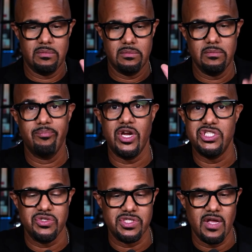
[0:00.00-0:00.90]

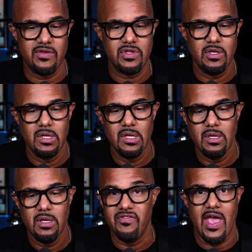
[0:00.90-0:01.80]
brace yourselves
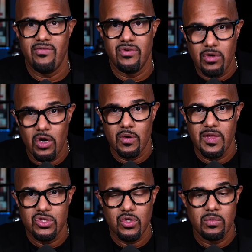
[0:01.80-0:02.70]
if you haven't heard
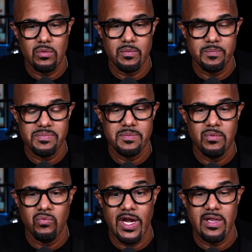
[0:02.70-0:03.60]
this or
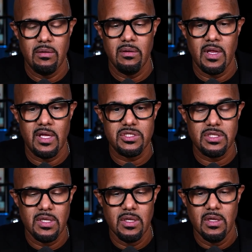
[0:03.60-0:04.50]
read this.
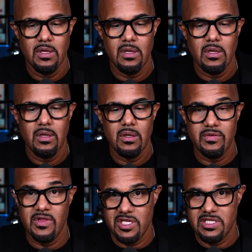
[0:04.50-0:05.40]

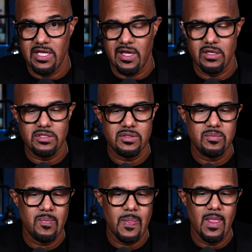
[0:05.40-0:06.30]
these details.
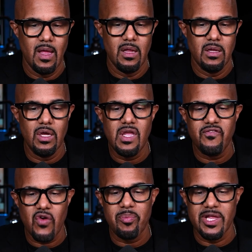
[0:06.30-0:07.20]
Looking
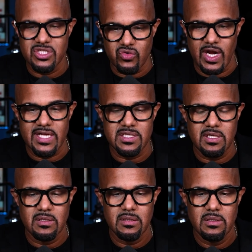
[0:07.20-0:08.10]
for a place to rest,
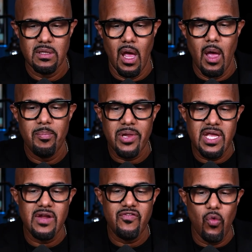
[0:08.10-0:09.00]

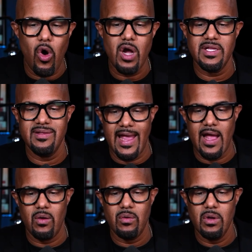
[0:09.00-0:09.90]
plaintiff walked
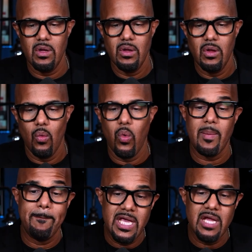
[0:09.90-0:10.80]
down what
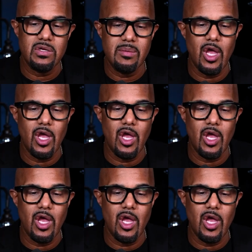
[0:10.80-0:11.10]
appeared to be a